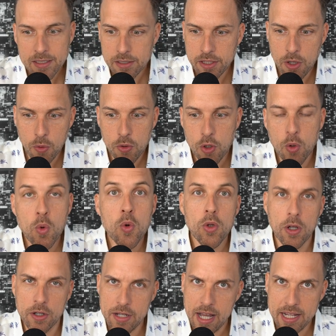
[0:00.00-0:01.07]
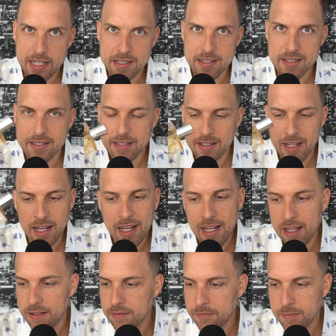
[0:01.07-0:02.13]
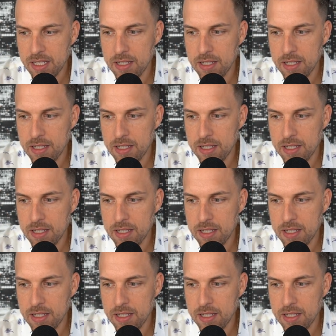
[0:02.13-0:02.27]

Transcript: you know, cooler nights, uh,